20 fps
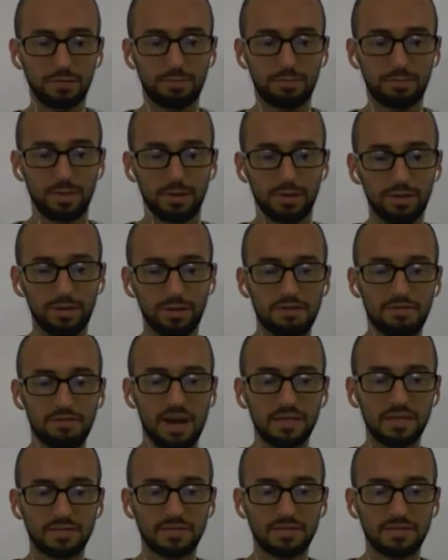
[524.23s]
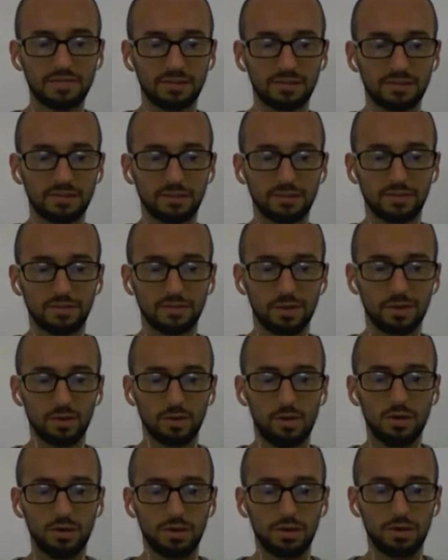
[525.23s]
build that faster and,
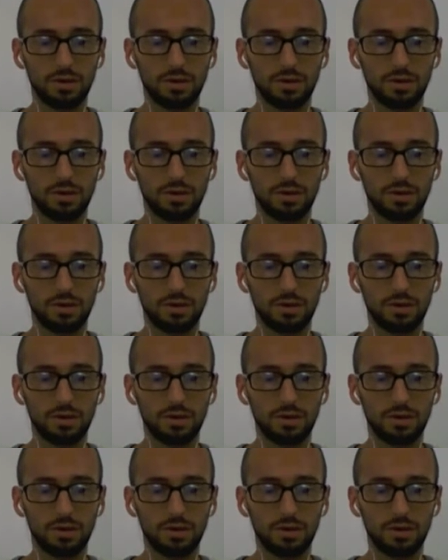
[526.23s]
longer.